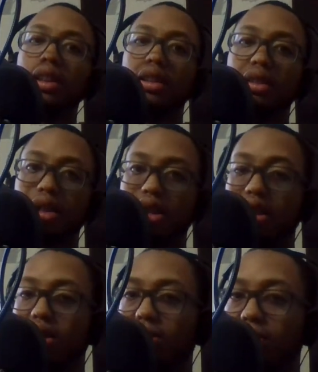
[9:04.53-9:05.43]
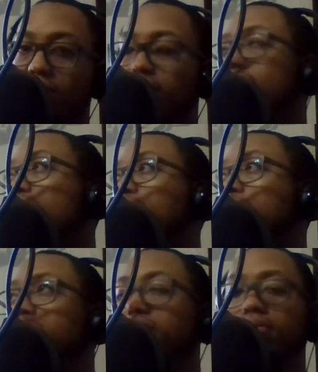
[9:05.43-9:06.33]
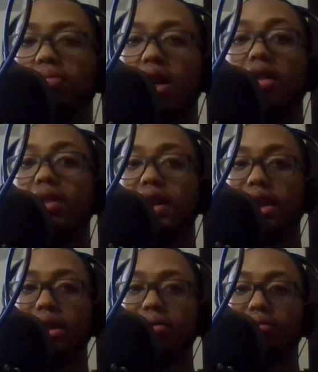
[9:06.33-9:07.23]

So, like I mentioned already,